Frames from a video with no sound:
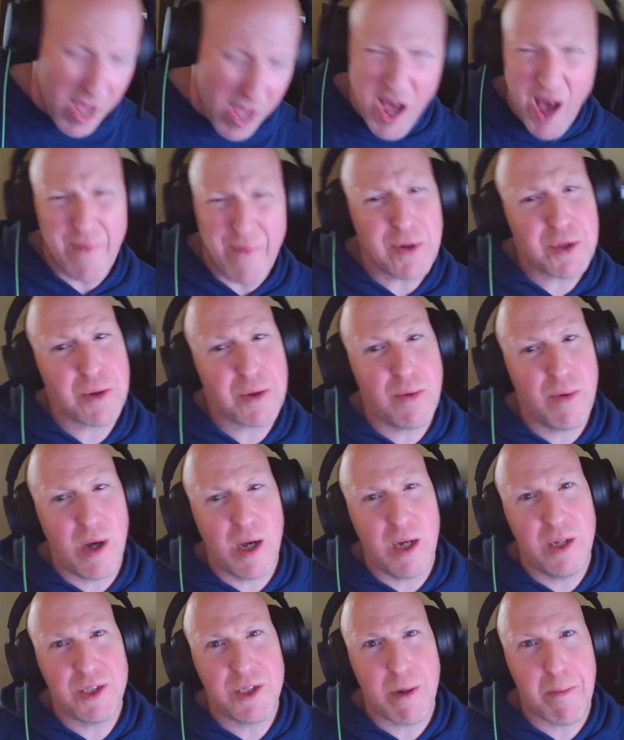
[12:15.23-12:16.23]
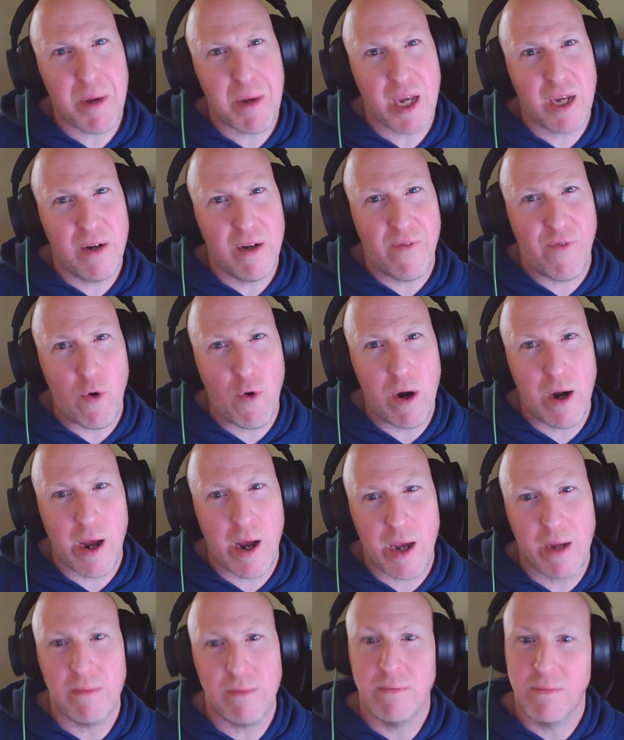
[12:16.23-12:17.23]
I've also jumped back into
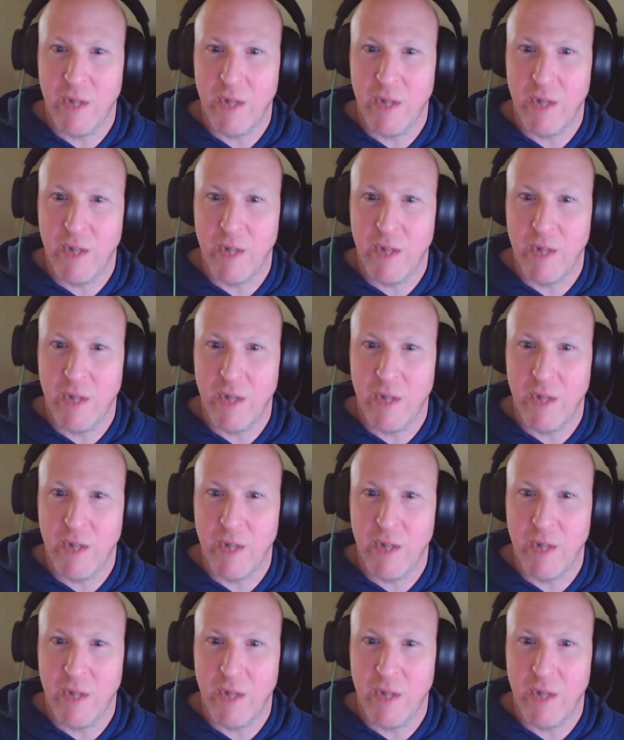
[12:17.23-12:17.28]
Fortnite.